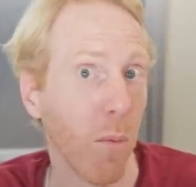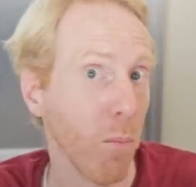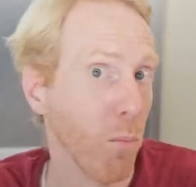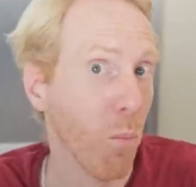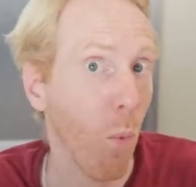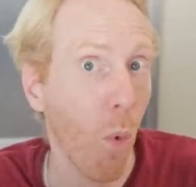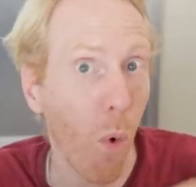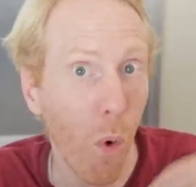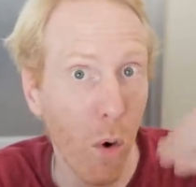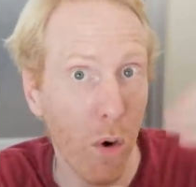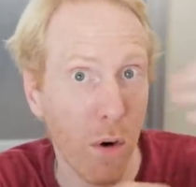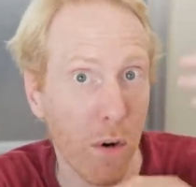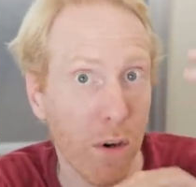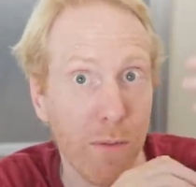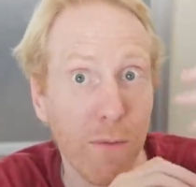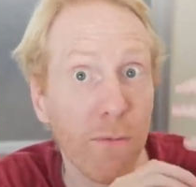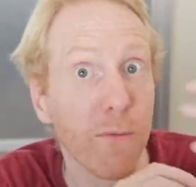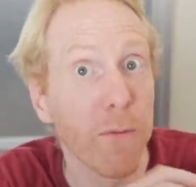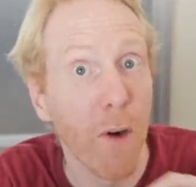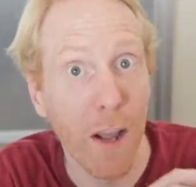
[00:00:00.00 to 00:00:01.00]
more
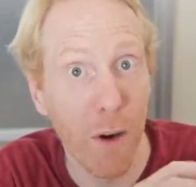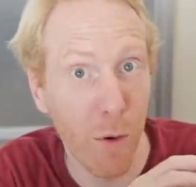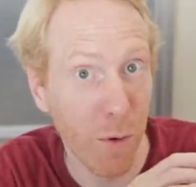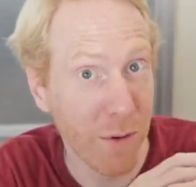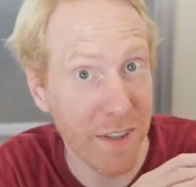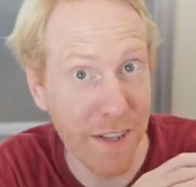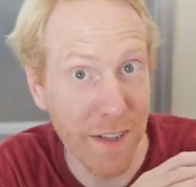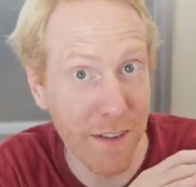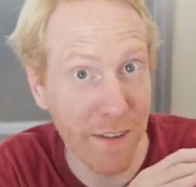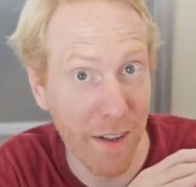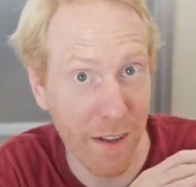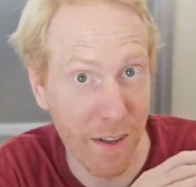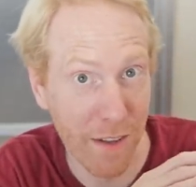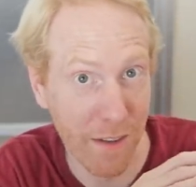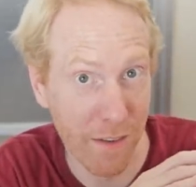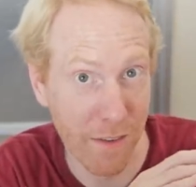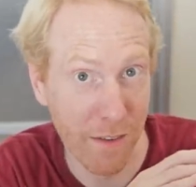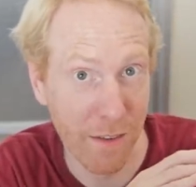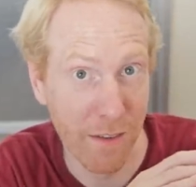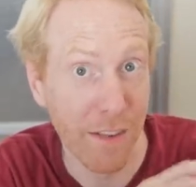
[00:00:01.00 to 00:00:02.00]
finer
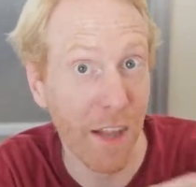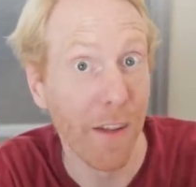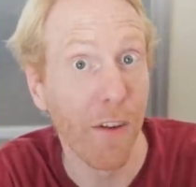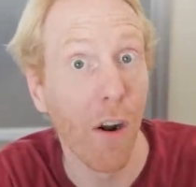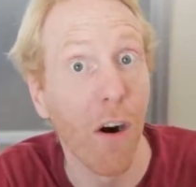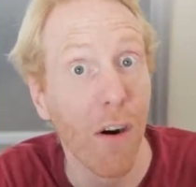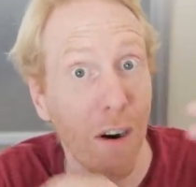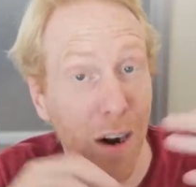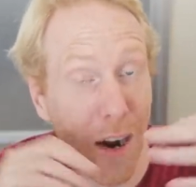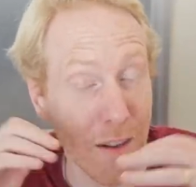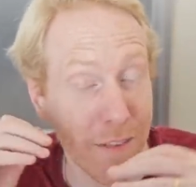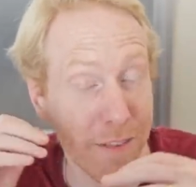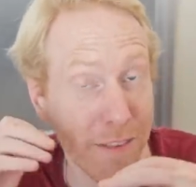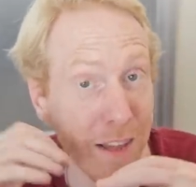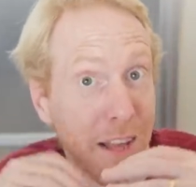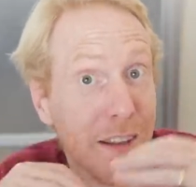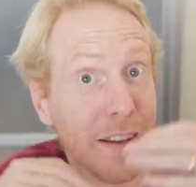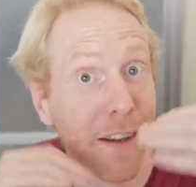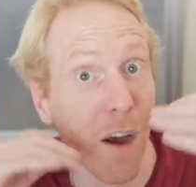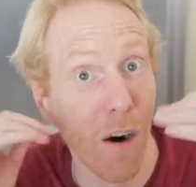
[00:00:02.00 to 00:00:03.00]
details that are
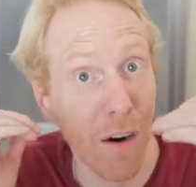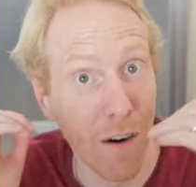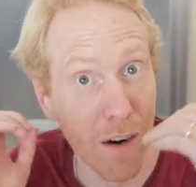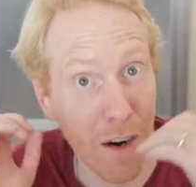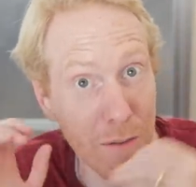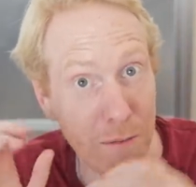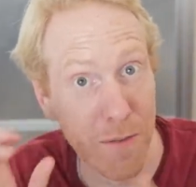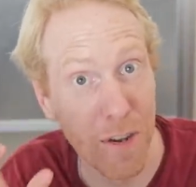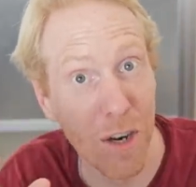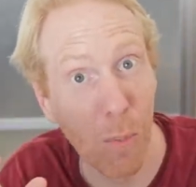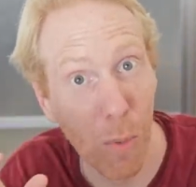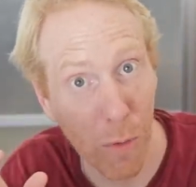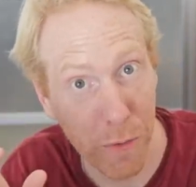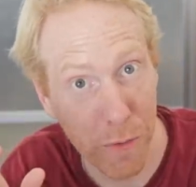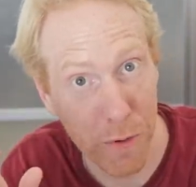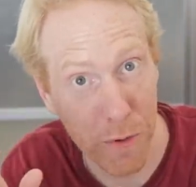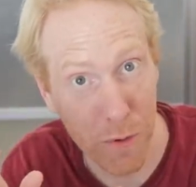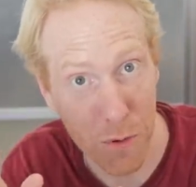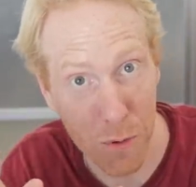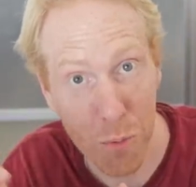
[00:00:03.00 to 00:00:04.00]
then are available
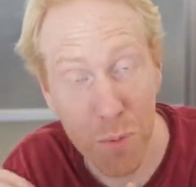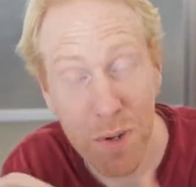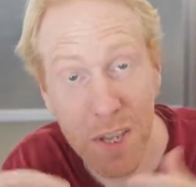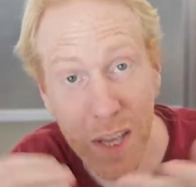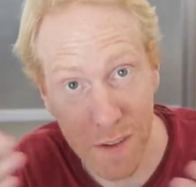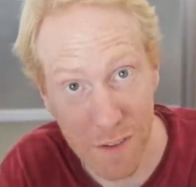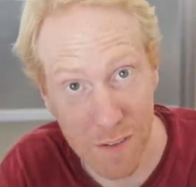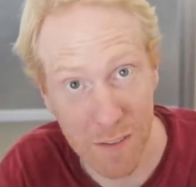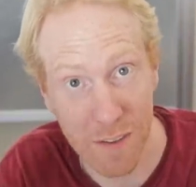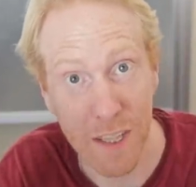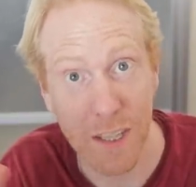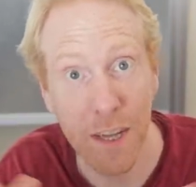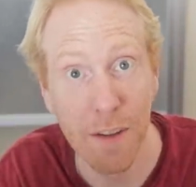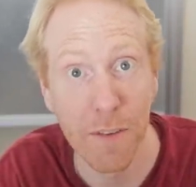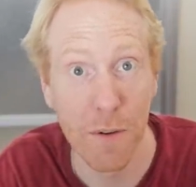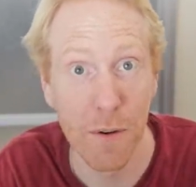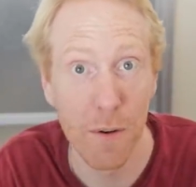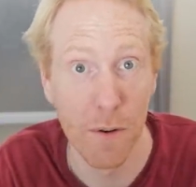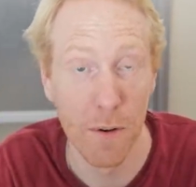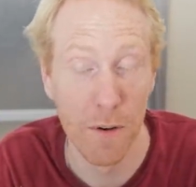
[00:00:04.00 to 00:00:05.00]
to you, we can say
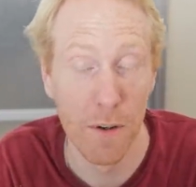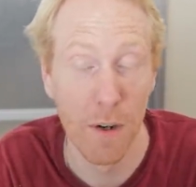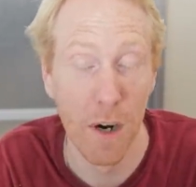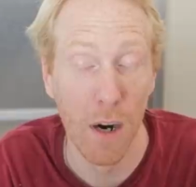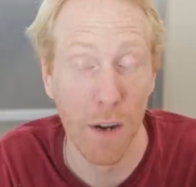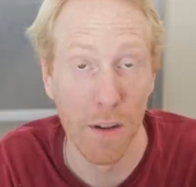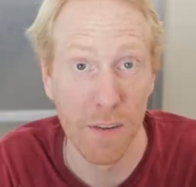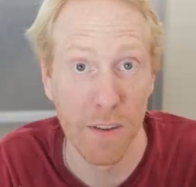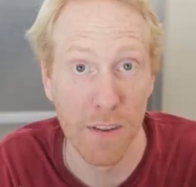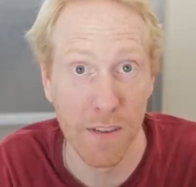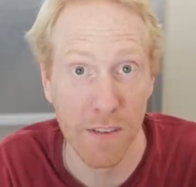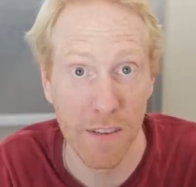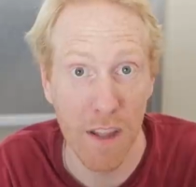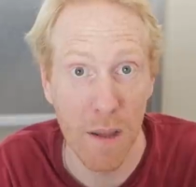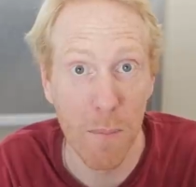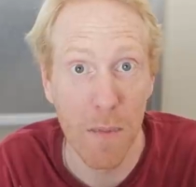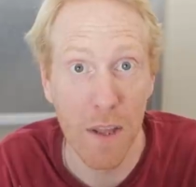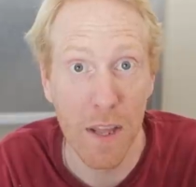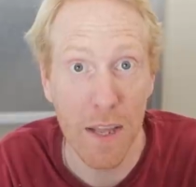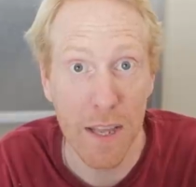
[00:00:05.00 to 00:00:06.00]
that your
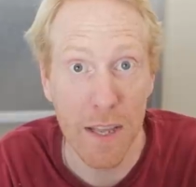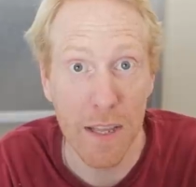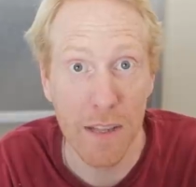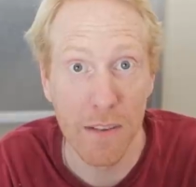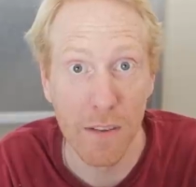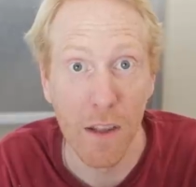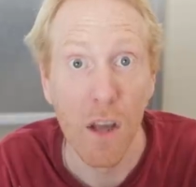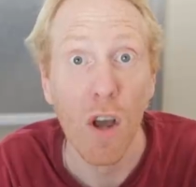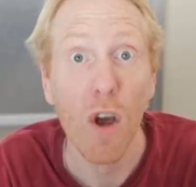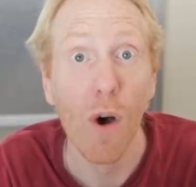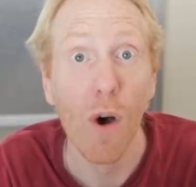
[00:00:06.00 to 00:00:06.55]
system is